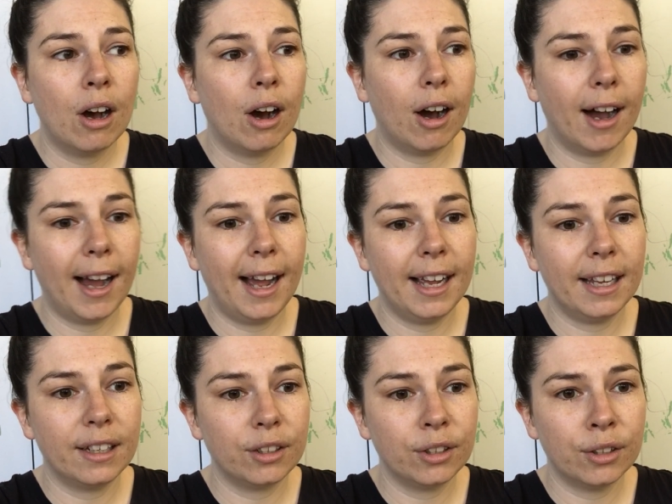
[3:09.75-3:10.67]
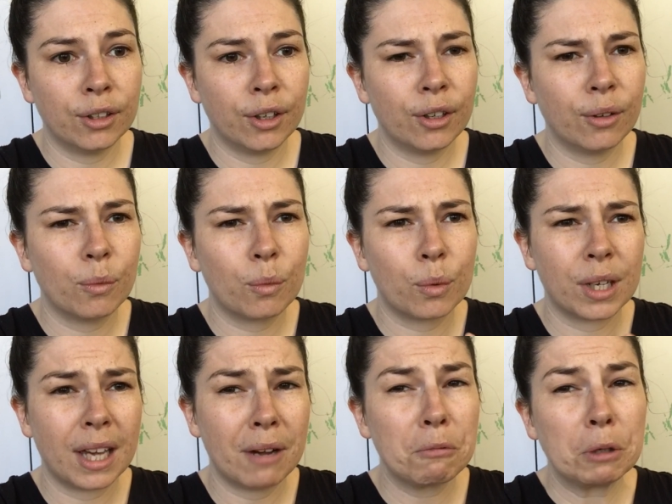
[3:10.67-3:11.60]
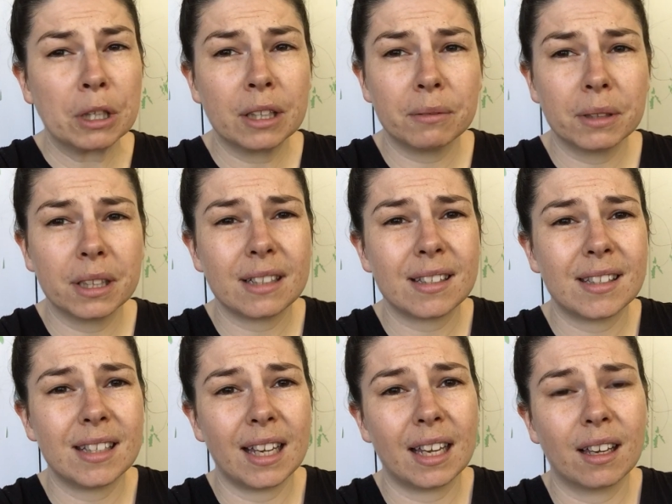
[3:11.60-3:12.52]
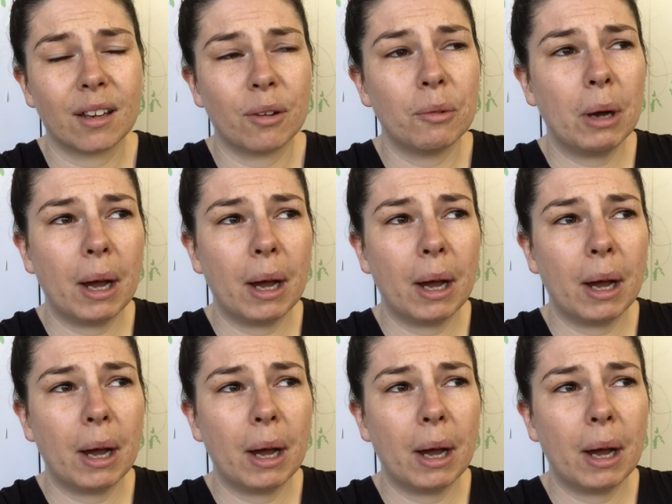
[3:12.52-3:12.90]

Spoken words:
I, you know, would get really, really sick